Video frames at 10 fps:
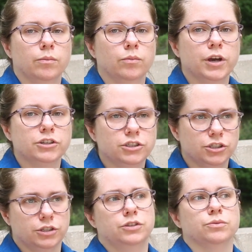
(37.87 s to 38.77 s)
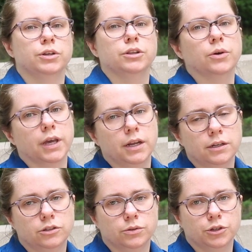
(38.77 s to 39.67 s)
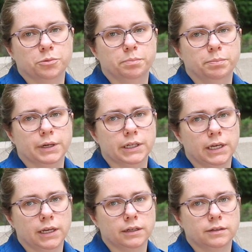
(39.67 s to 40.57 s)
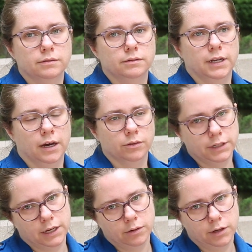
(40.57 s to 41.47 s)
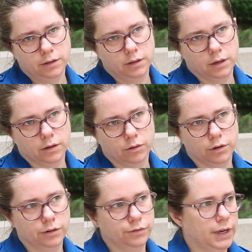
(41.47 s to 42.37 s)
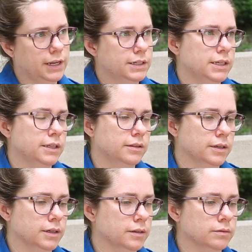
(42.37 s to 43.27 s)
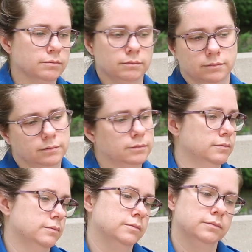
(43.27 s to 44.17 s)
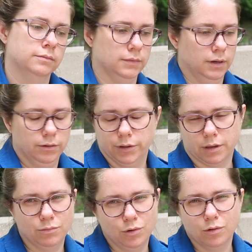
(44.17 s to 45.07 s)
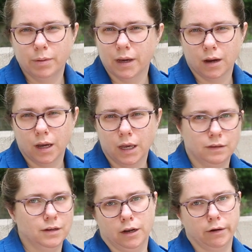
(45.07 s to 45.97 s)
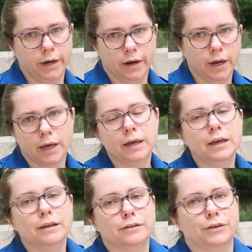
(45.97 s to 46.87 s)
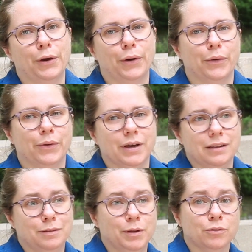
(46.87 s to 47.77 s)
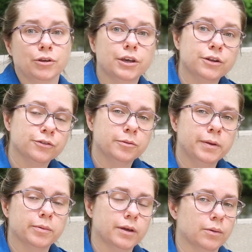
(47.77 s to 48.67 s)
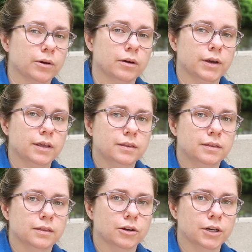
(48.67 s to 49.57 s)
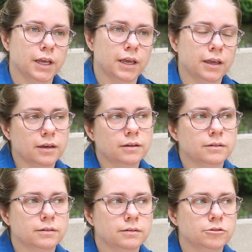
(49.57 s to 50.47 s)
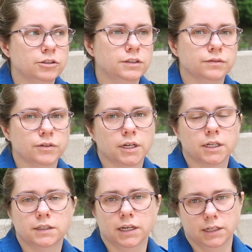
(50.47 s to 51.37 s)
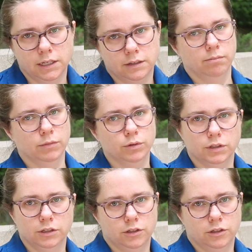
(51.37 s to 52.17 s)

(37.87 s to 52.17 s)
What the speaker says: We actually just relocated to a new building downtown at the corner of 18th and Mewberry. It's not a great area. So it's been really good for the people I work with, learning just different techniques, mostly